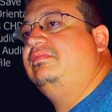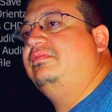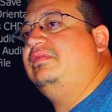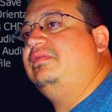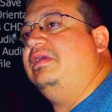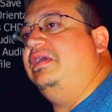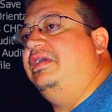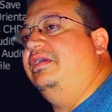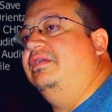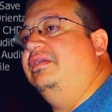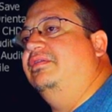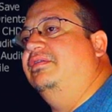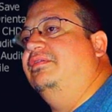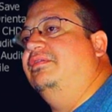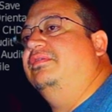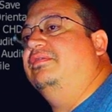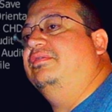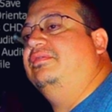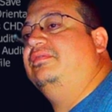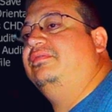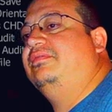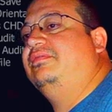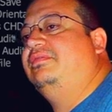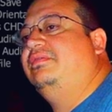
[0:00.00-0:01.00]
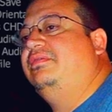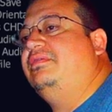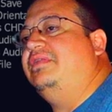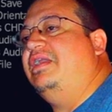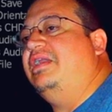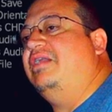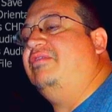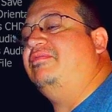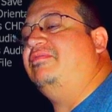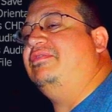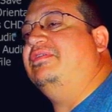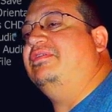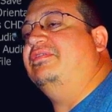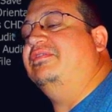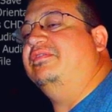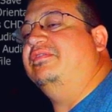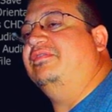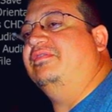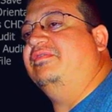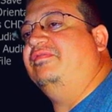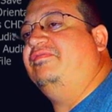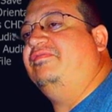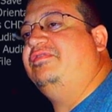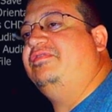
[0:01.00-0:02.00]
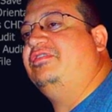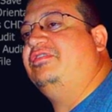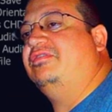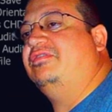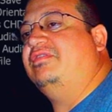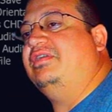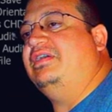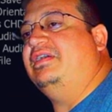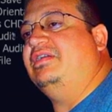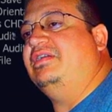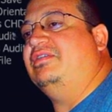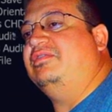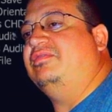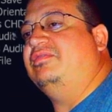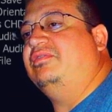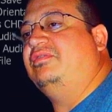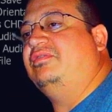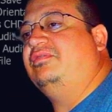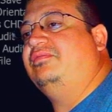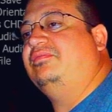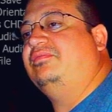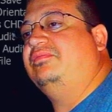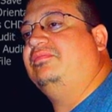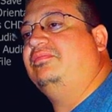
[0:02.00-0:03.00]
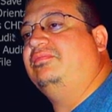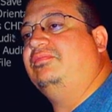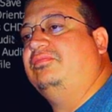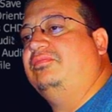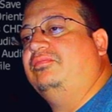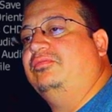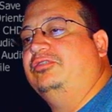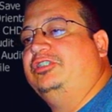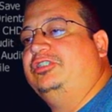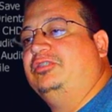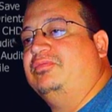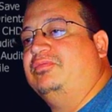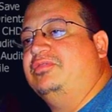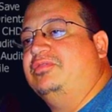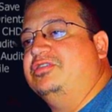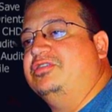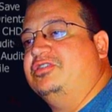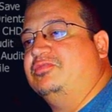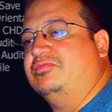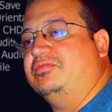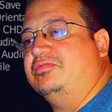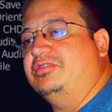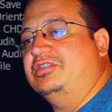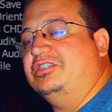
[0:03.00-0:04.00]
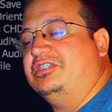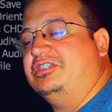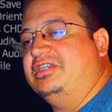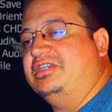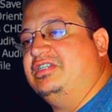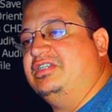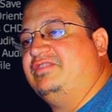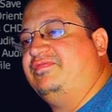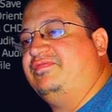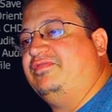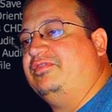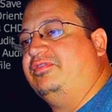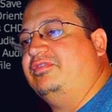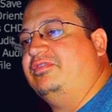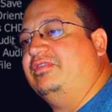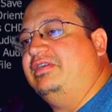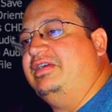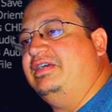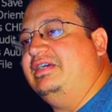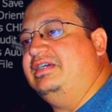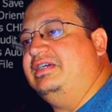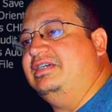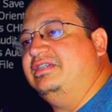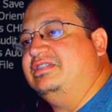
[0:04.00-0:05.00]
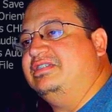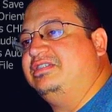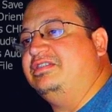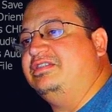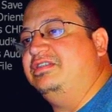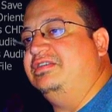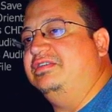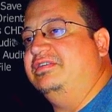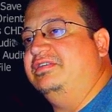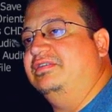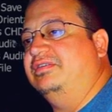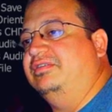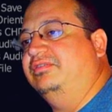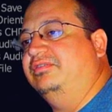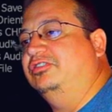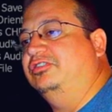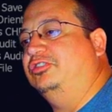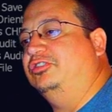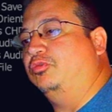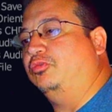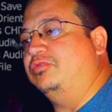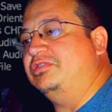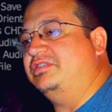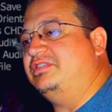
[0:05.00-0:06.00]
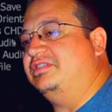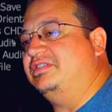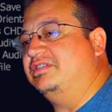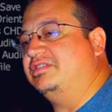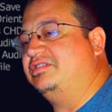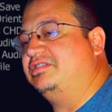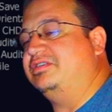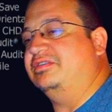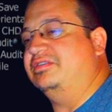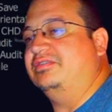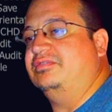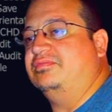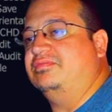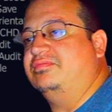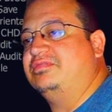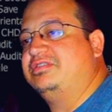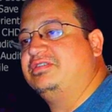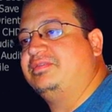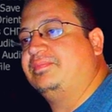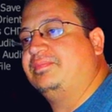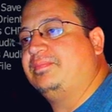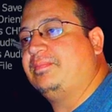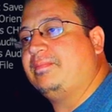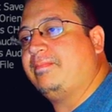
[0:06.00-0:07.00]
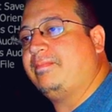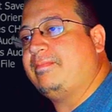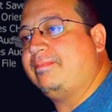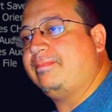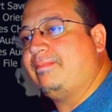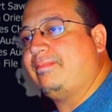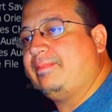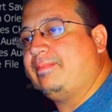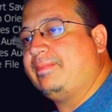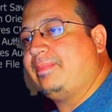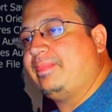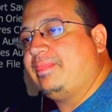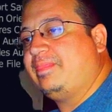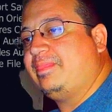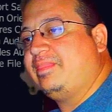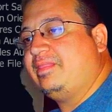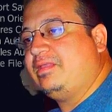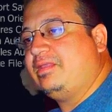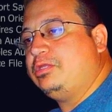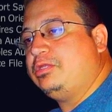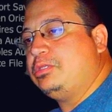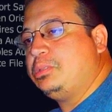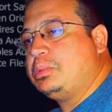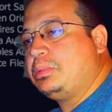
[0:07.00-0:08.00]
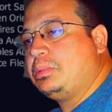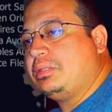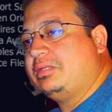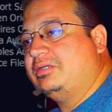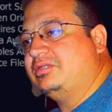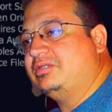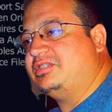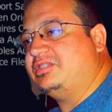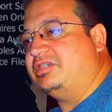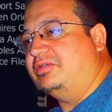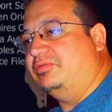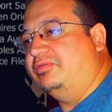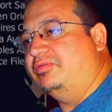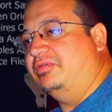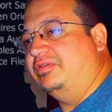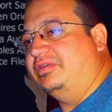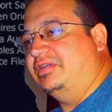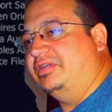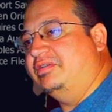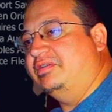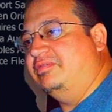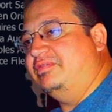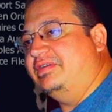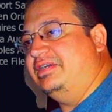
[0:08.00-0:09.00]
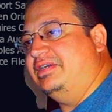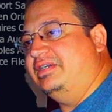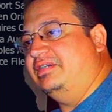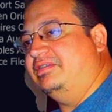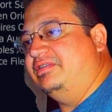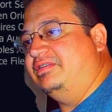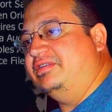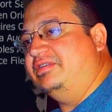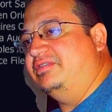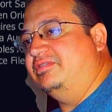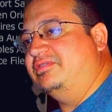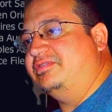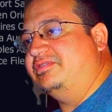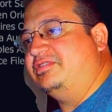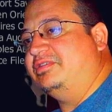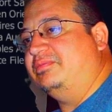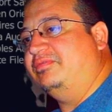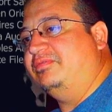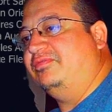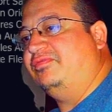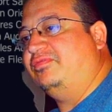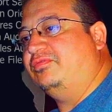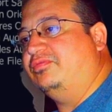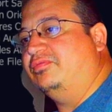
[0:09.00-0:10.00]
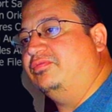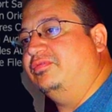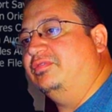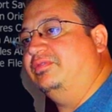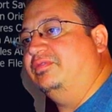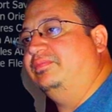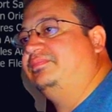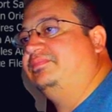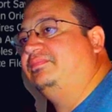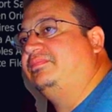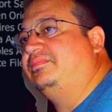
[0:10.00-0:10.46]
And uh, now I need to figure out which one is which as far as the uh, joysticks goes. So I want to go down here to number four.